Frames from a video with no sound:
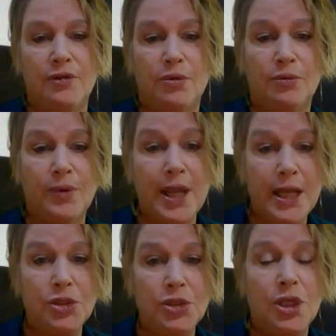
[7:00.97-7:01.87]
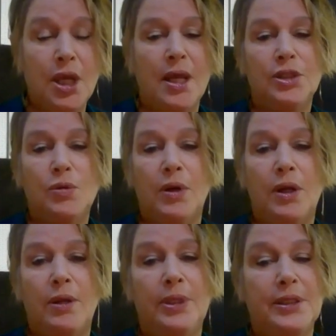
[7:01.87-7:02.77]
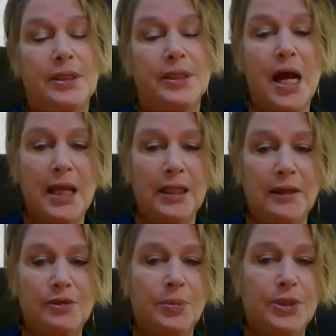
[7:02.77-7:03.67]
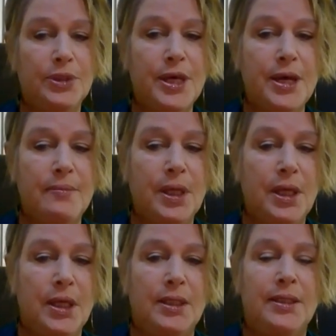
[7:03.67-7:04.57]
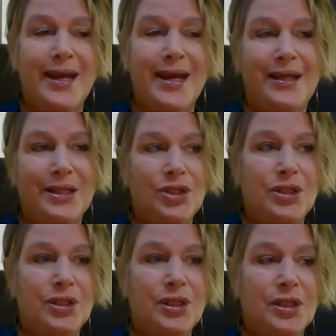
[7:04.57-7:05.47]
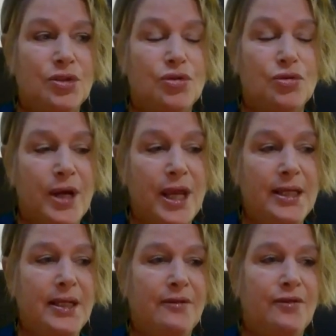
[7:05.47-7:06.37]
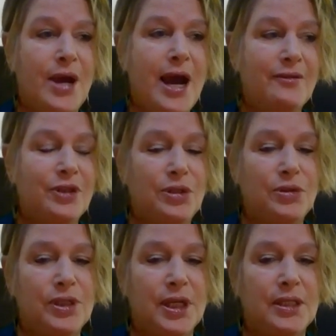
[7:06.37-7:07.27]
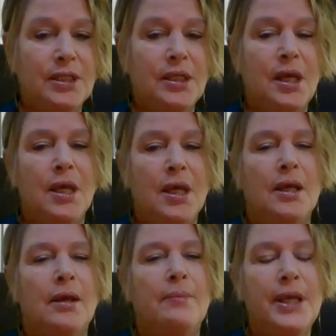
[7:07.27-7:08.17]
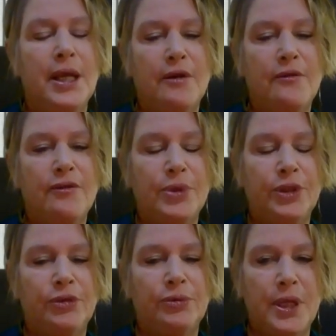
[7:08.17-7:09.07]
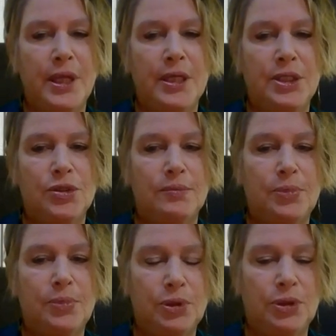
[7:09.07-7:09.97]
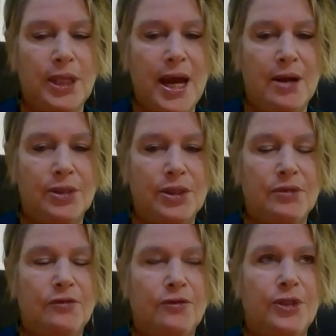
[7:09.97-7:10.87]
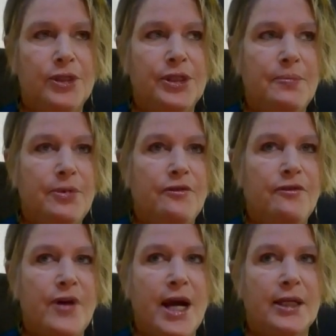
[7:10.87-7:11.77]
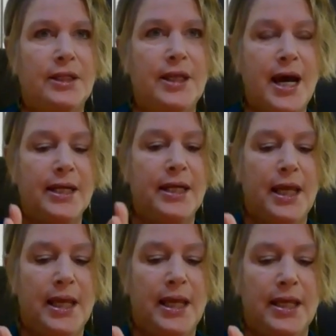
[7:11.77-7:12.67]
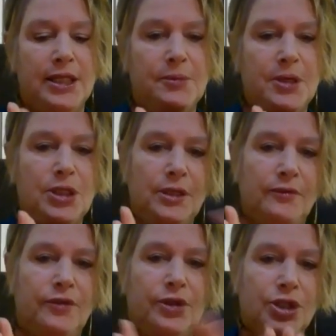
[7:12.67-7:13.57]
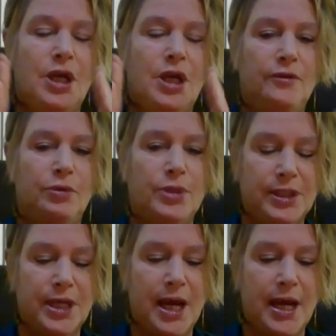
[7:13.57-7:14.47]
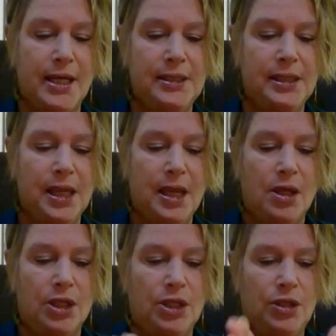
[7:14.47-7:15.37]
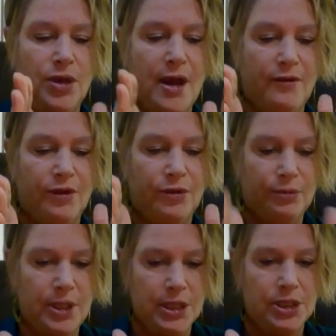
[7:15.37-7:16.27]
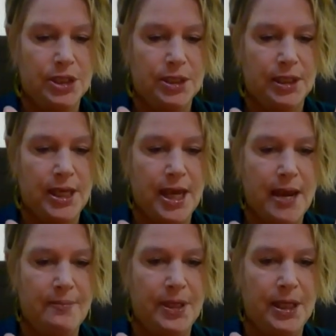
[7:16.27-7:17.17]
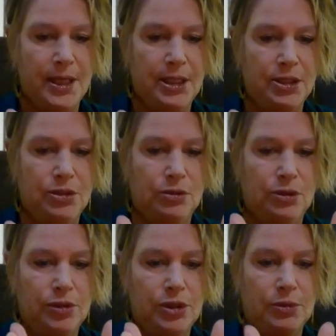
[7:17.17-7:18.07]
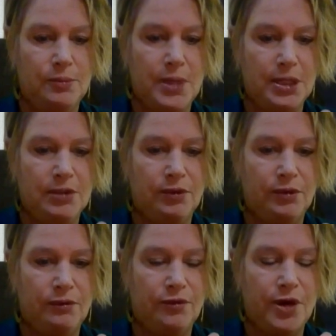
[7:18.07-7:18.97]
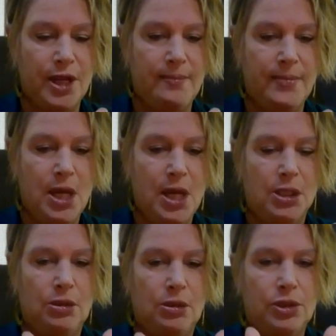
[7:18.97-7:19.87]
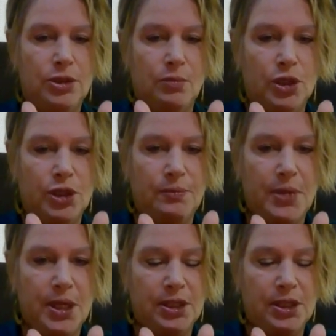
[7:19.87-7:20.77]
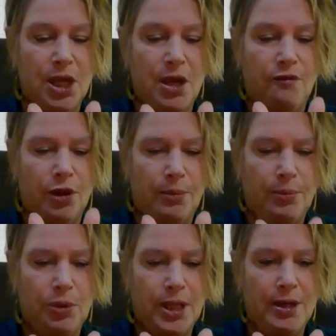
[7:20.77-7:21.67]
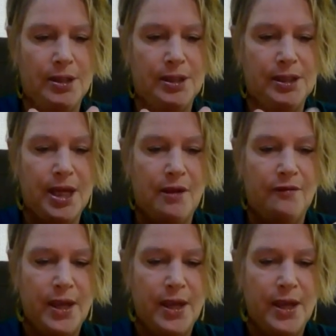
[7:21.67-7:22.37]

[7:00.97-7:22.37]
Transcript: your range. It's one of the places I love to put them. 9 inches is great if you have to do 6. Be careful with 3-inch pullouts for the simple fact that, especially if they're shelved with sides, you have a 3-inch cabinet, you lose some space for the frame, you lose some more space for the pullout itself,